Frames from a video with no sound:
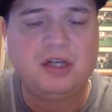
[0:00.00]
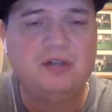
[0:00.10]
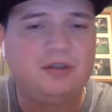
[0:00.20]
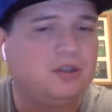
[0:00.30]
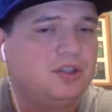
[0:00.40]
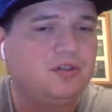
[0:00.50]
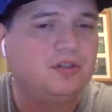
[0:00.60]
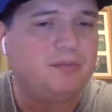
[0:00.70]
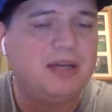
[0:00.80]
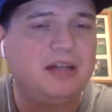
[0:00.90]
So it just
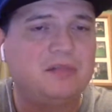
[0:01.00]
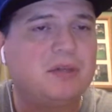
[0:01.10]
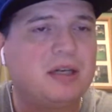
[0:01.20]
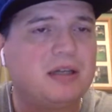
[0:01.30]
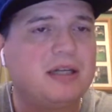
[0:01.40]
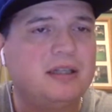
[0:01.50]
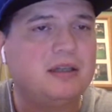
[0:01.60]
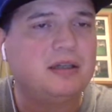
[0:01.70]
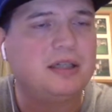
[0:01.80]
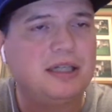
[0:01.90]
depends. But I like to